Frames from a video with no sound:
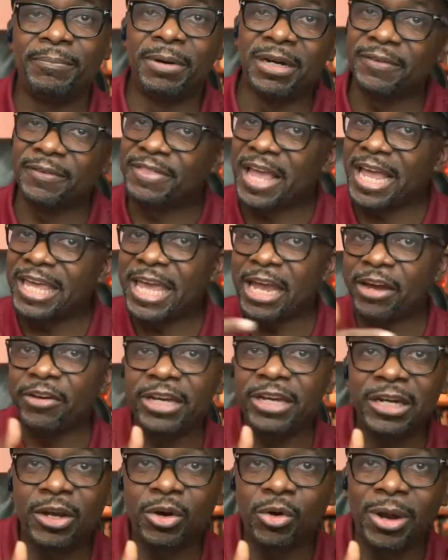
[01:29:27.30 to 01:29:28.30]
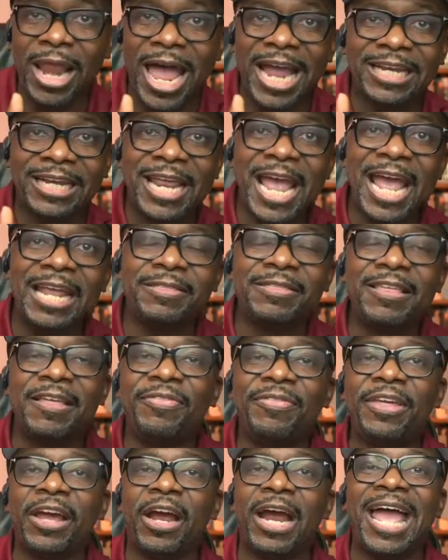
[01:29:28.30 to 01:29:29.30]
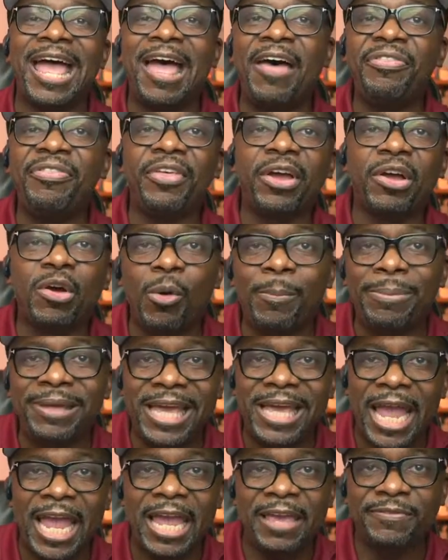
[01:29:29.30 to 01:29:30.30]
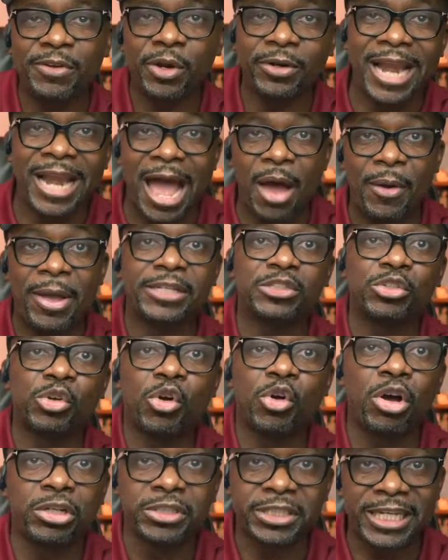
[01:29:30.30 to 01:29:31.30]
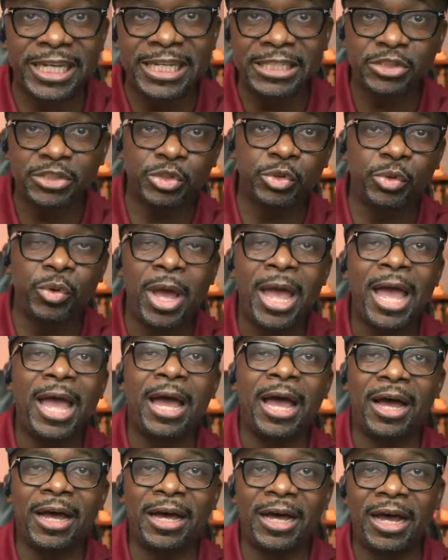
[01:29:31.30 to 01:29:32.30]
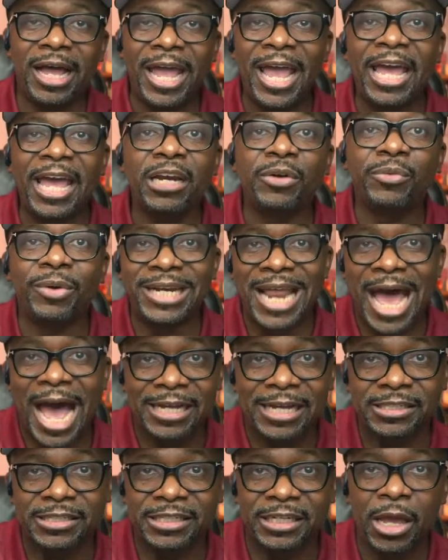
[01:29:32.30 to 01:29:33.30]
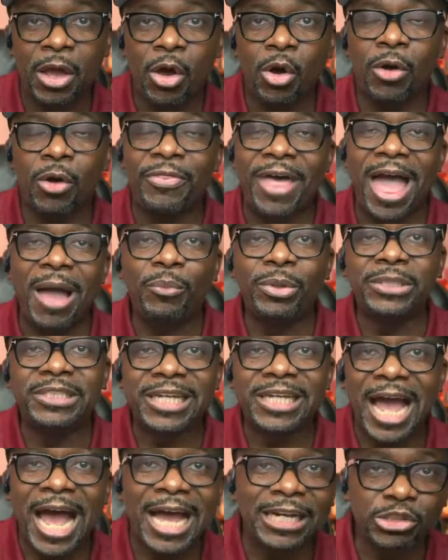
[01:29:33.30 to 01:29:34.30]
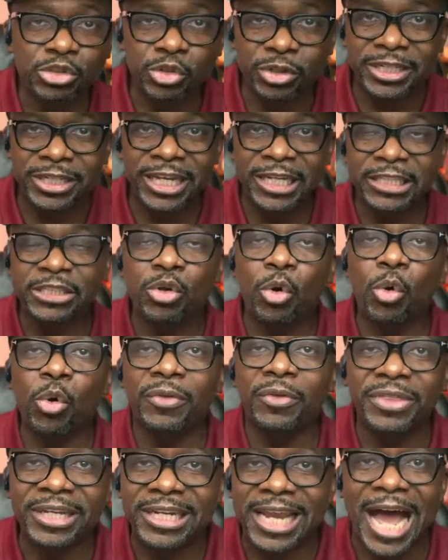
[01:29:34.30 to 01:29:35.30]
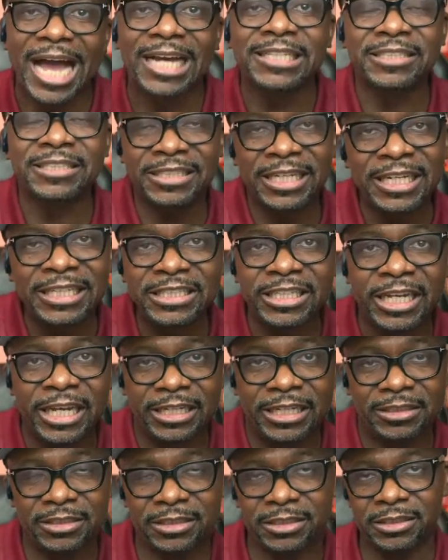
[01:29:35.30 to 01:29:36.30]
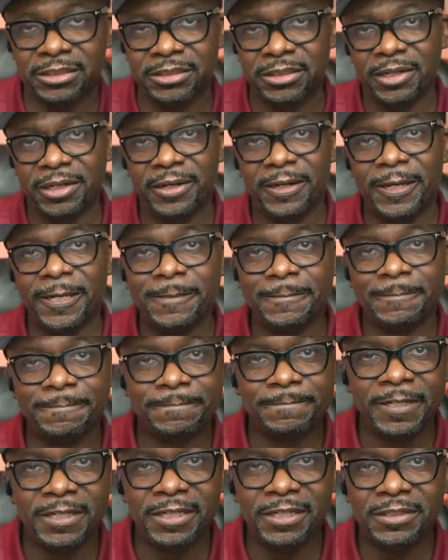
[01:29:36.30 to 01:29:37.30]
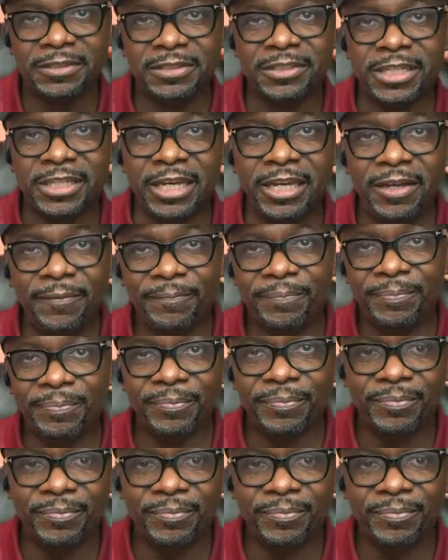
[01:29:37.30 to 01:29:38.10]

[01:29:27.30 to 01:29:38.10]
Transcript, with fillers: But if they're carrying on like that, then their ethical behavior now has crossed into uh, heterodoxy or that which contradicts orthodox teachings. See?